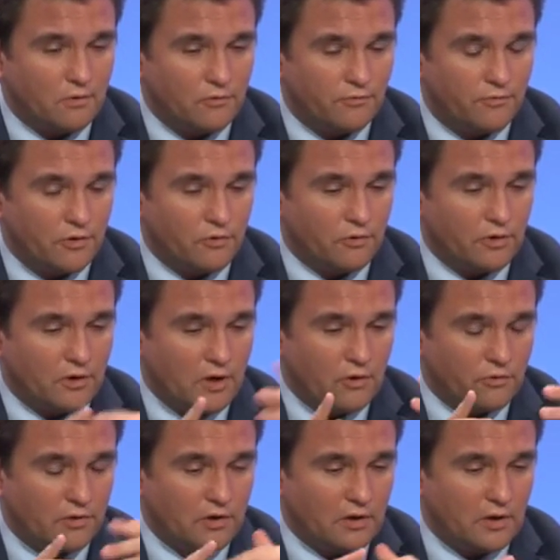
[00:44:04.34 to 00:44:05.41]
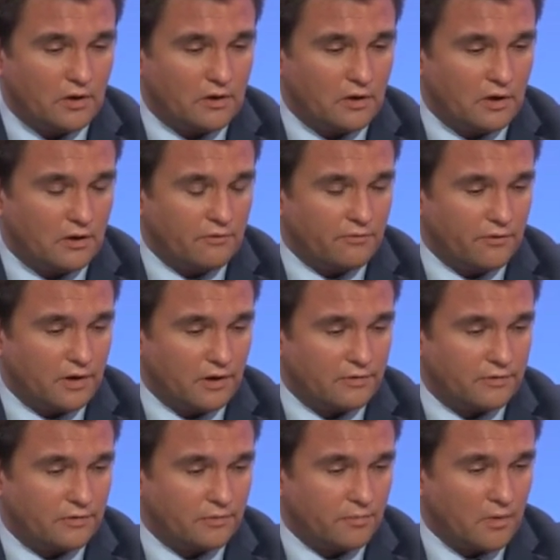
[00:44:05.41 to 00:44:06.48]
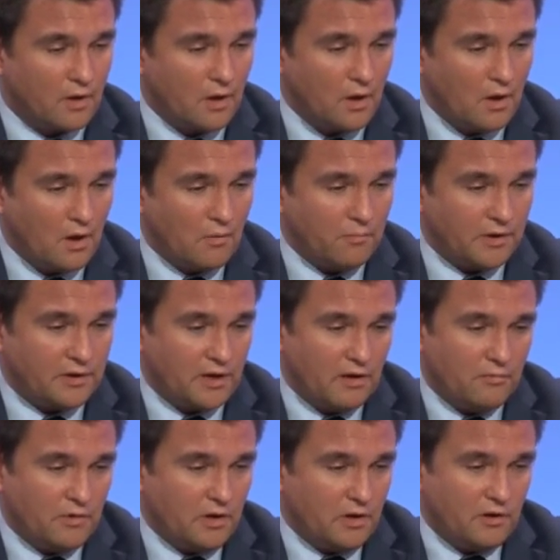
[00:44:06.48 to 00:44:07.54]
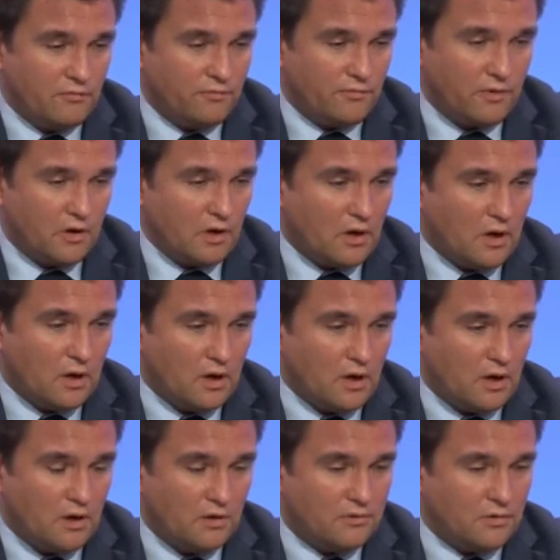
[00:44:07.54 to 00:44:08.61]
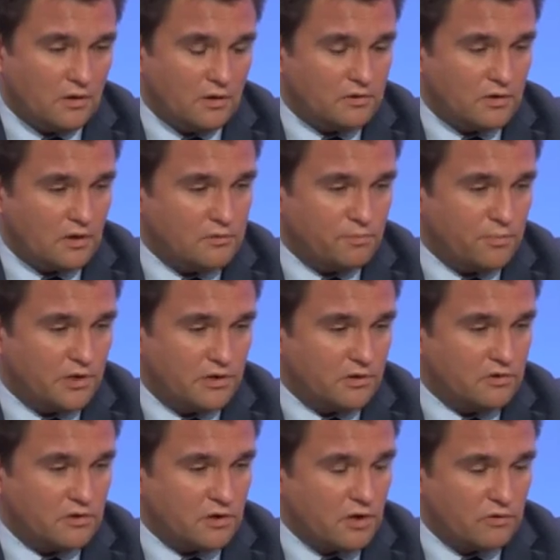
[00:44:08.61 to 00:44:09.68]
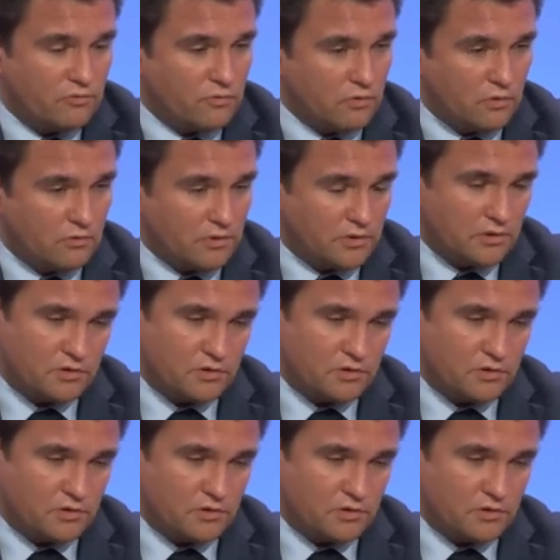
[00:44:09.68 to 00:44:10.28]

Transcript: figuring out here in Halifax, but I believe it's pretty straightforward.